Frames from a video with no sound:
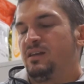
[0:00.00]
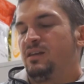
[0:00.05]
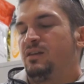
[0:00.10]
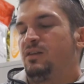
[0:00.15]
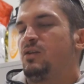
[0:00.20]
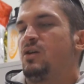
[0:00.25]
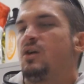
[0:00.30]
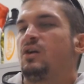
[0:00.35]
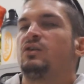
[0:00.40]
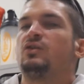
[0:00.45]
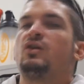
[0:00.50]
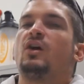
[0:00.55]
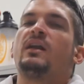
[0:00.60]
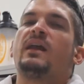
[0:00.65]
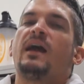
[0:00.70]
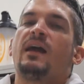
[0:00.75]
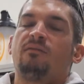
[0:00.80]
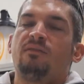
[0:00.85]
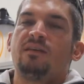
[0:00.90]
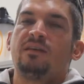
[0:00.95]
You know, you don't
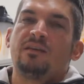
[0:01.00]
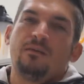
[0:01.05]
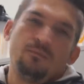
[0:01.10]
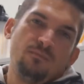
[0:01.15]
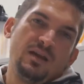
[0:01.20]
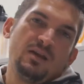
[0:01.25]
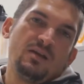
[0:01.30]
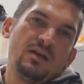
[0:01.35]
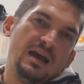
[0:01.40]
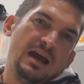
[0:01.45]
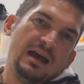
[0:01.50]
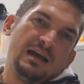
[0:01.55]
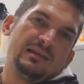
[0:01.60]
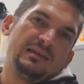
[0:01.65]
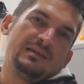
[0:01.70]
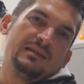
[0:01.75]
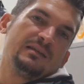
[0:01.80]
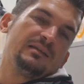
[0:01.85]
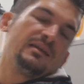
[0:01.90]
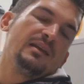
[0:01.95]
have these amino
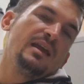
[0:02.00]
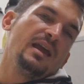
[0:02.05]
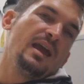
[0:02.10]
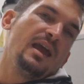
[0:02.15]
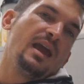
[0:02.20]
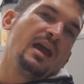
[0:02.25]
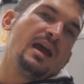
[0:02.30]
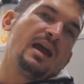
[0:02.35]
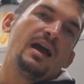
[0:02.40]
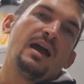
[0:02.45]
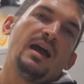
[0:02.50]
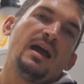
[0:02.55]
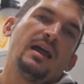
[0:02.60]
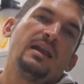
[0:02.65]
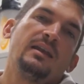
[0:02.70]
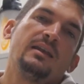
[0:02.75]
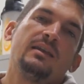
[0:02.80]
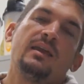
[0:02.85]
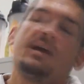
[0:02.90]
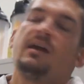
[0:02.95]
acids, and